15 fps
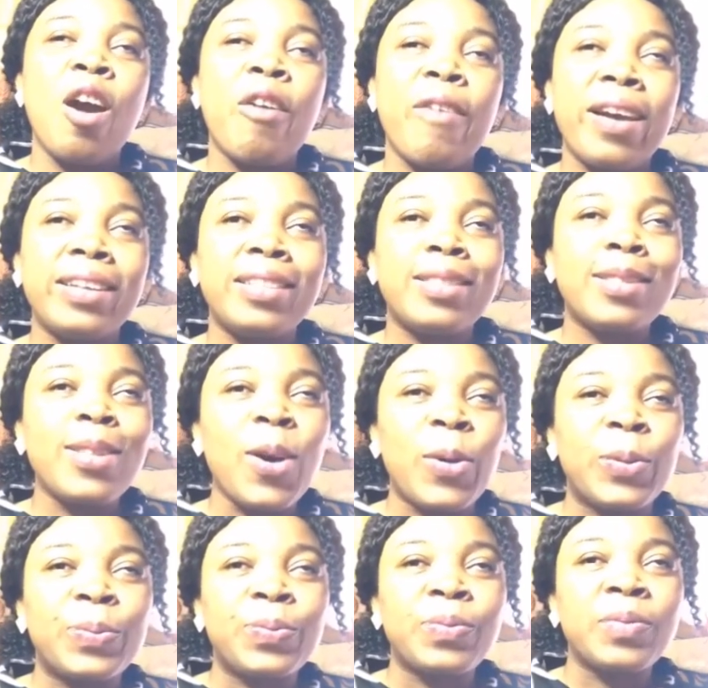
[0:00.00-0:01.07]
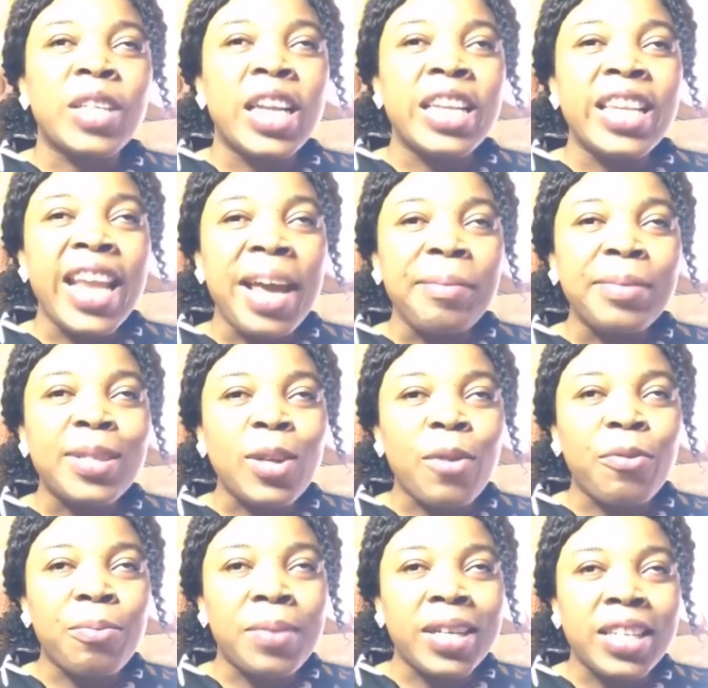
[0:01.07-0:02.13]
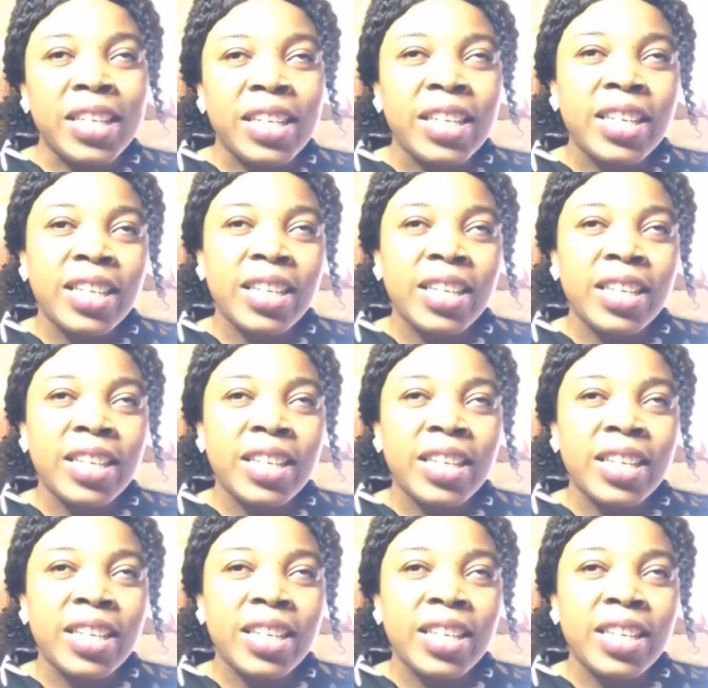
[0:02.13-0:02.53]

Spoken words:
All right, so names of money